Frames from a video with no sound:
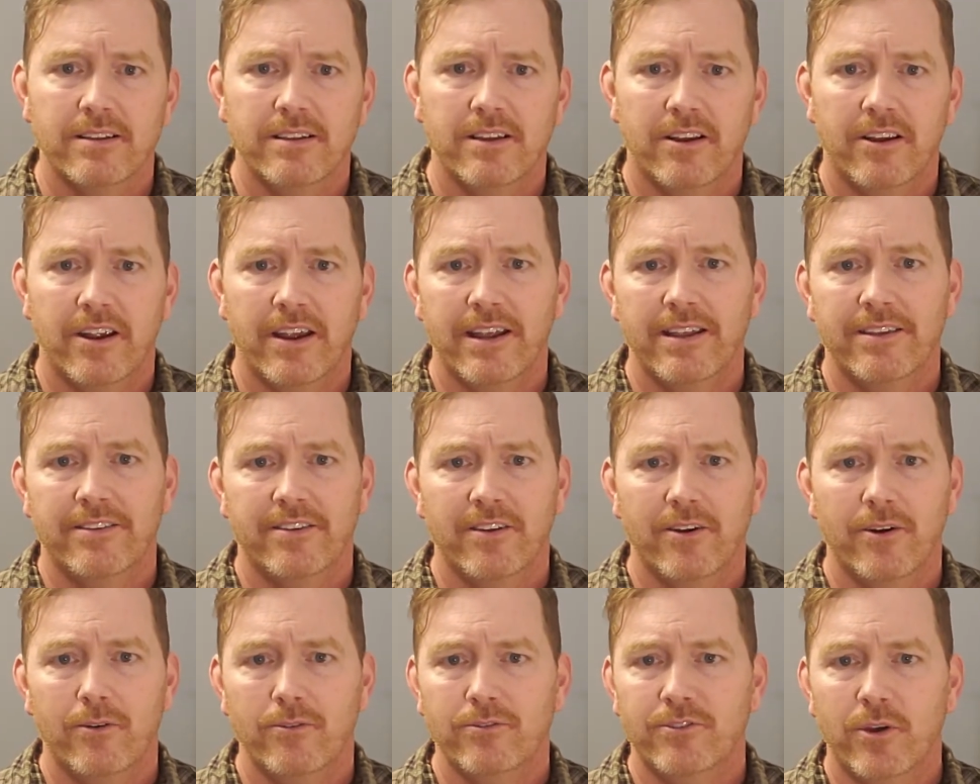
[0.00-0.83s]
All right,
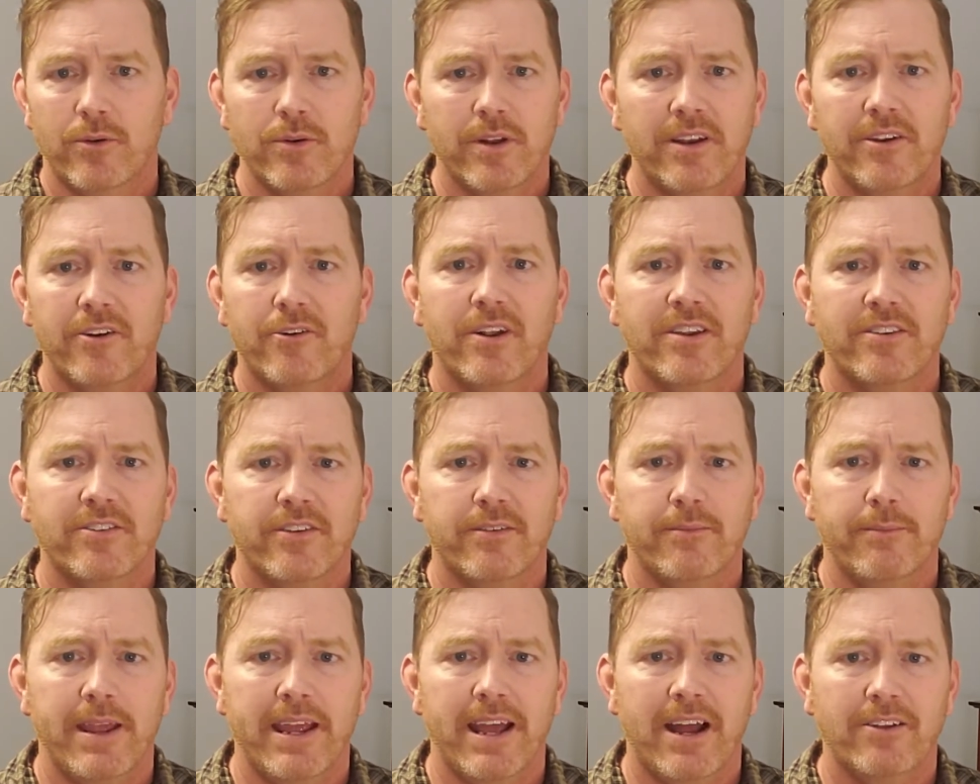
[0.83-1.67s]
so don't
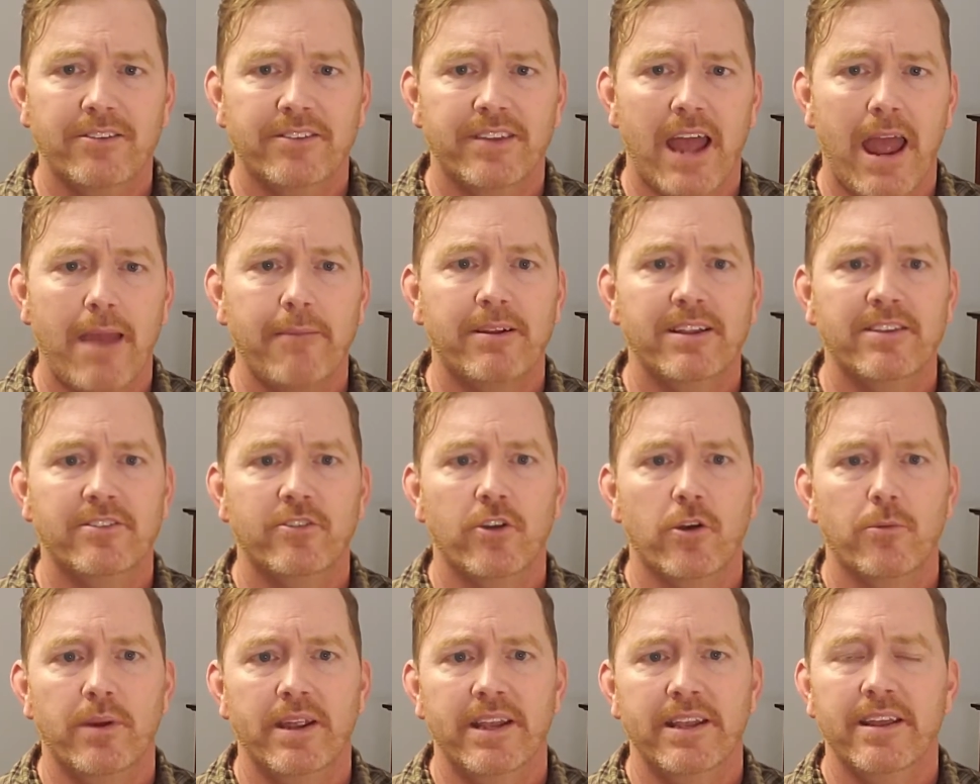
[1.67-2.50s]
underestimate how time
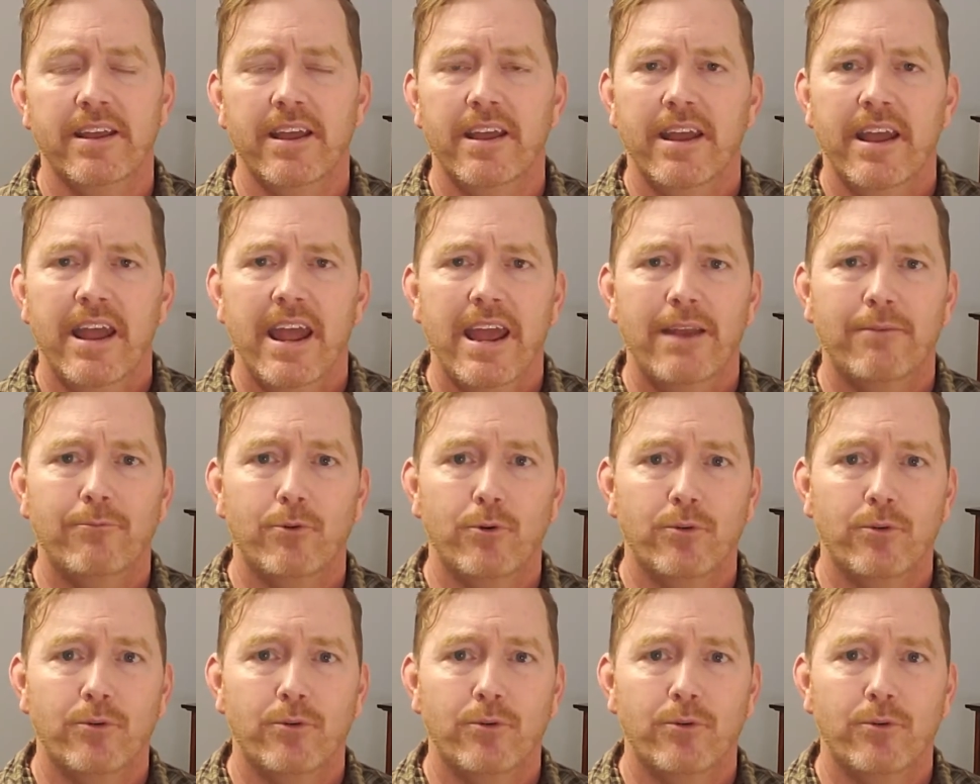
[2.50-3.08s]
consuming and